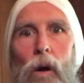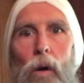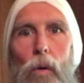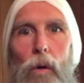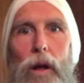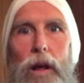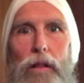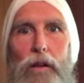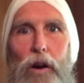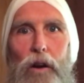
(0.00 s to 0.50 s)

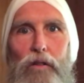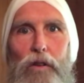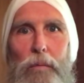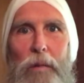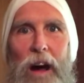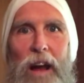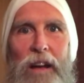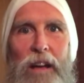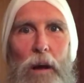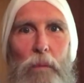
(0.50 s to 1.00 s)
Well, hey there,
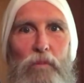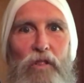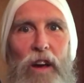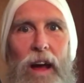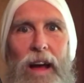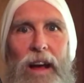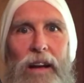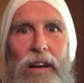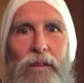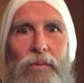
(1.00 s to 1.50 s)
everybody. I'm
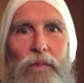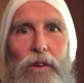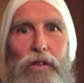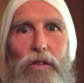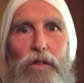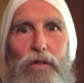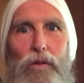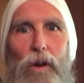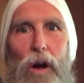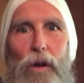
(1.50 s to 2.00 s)
Jack. This
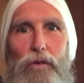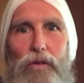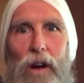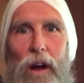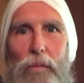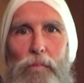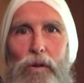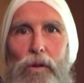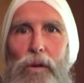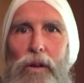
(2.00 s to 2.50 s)
is Raw
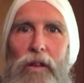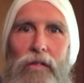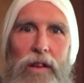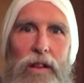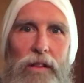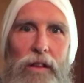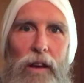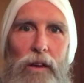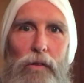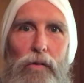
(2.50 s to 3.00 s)
Tropical Living.
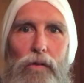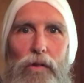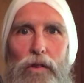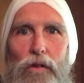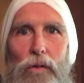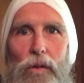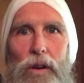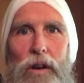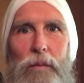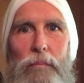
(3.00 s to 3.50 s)
Thanks for
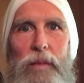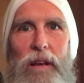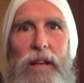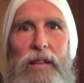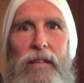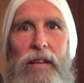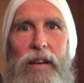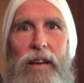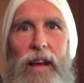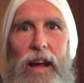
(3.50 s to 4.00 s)
joining me
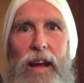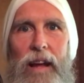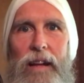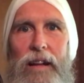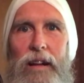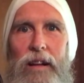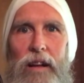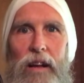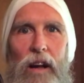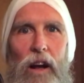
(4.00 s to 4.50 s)

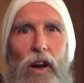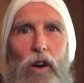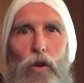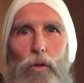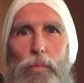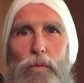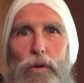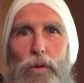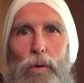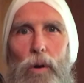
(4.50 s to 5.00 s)
today.
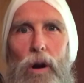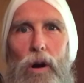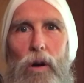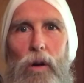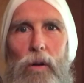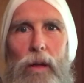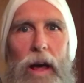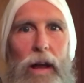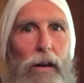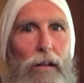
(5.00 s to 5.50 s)
Hope you
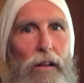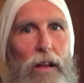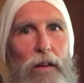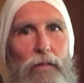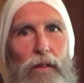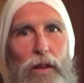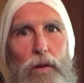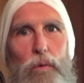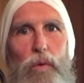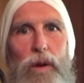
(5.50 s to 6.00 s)
all had a
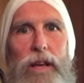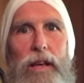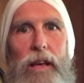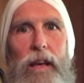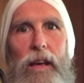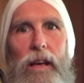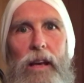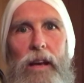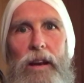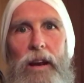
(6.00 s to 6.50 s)
lovely
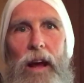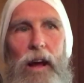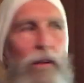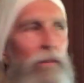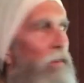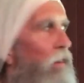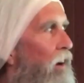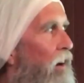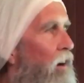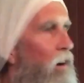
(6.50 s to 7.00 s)
weekend
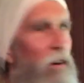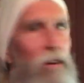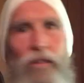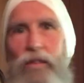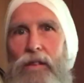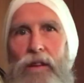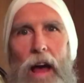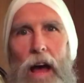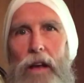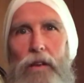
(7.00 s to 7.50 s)
out there. It's
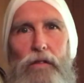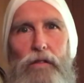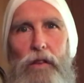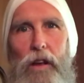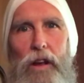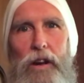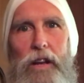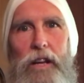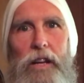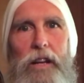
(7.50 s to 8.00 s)
nice
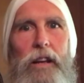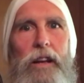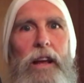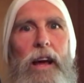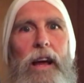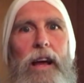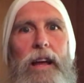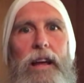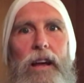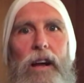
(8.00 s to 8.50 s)
Sunday
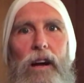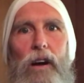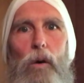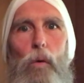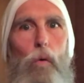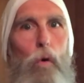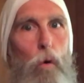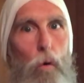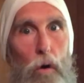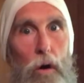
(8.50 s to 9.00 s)
today,
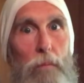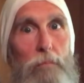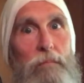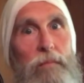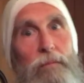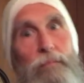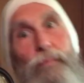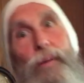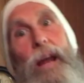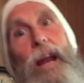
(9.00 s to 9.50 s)
warm.
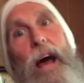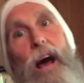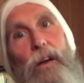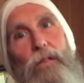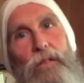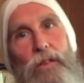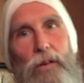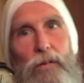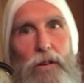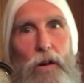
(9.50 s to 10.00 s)
Been out
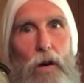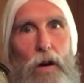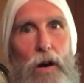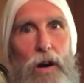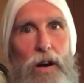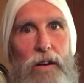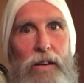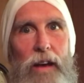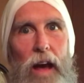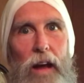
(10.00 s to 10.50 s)
in the
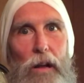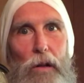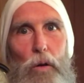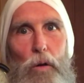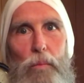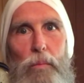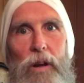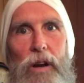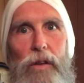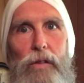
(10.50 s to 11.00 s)
yard, got a
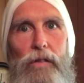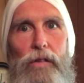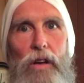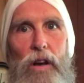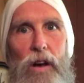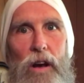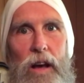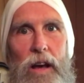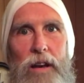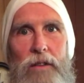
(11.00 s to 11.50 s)
little bit of
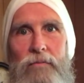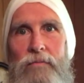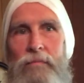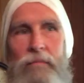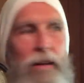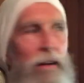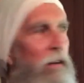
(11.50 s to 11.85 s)
sun.